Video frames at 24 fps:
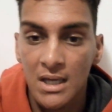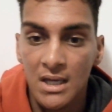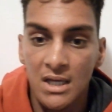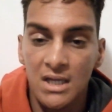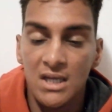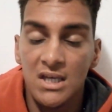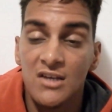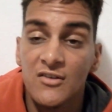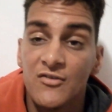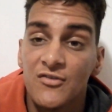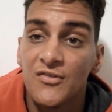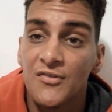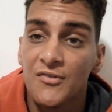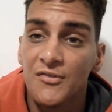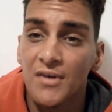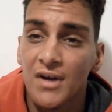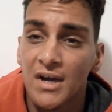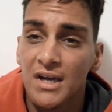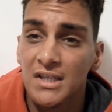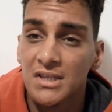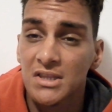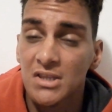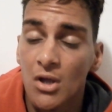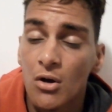If
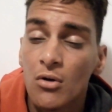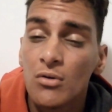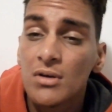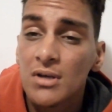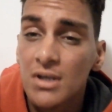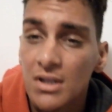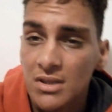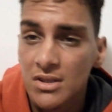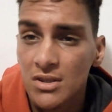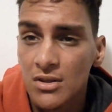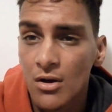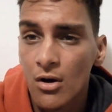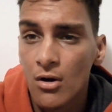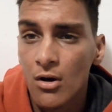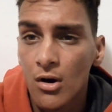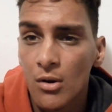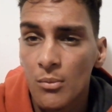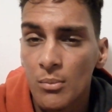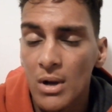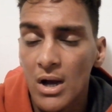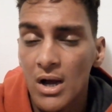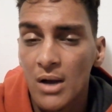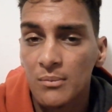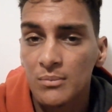I don't get the
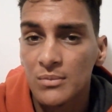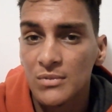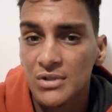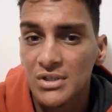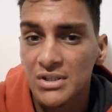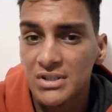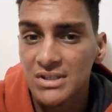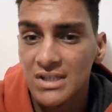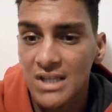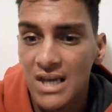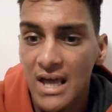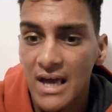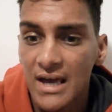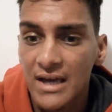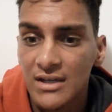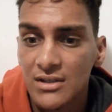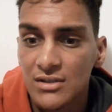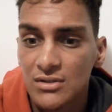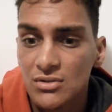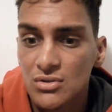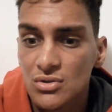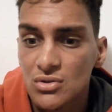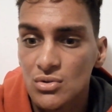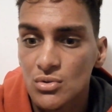arm, I'm gonna
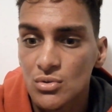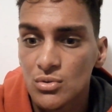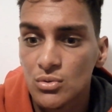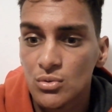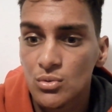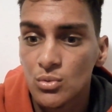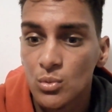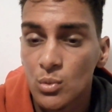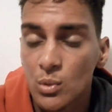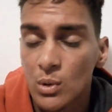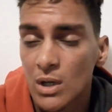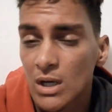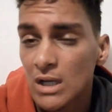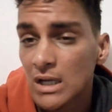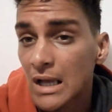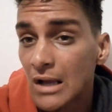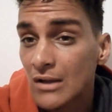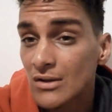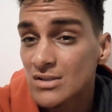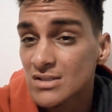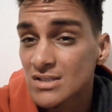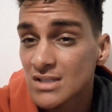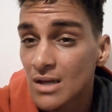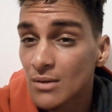try to work
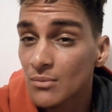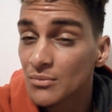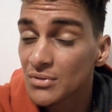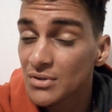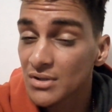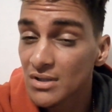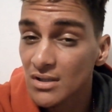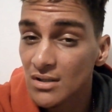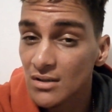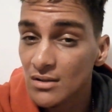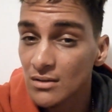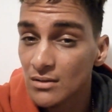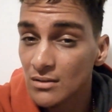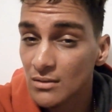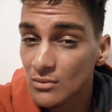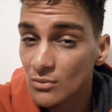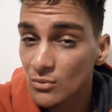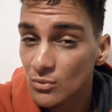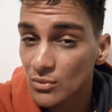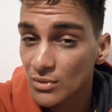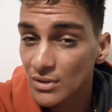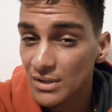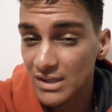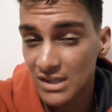out
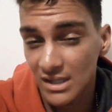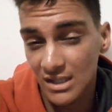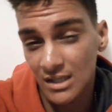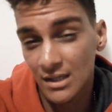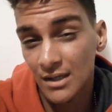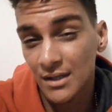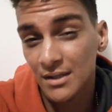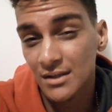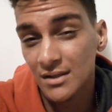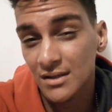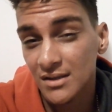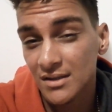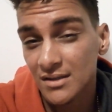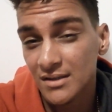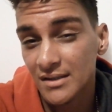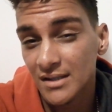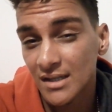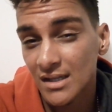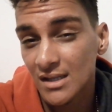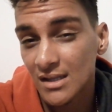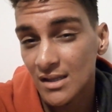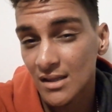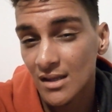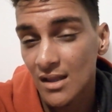something with the current
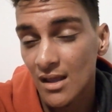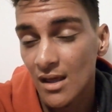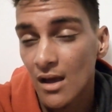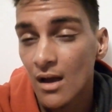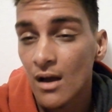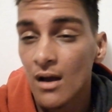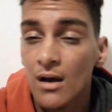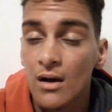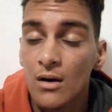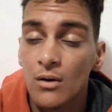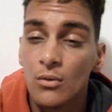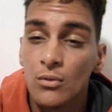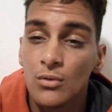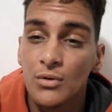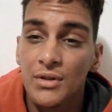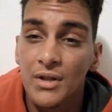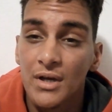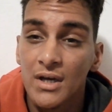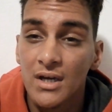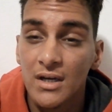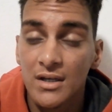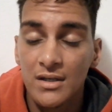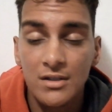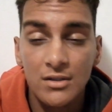thread or the
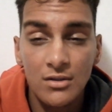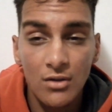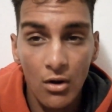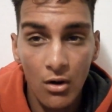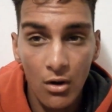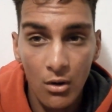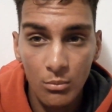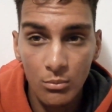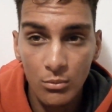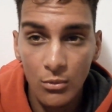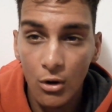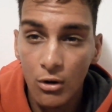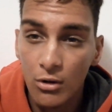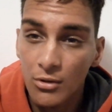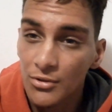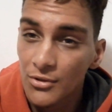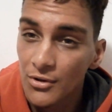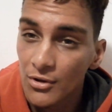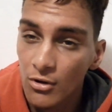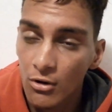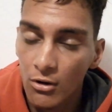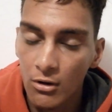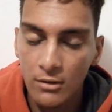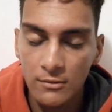current arm on the
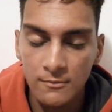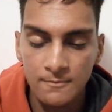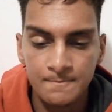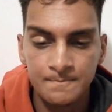car.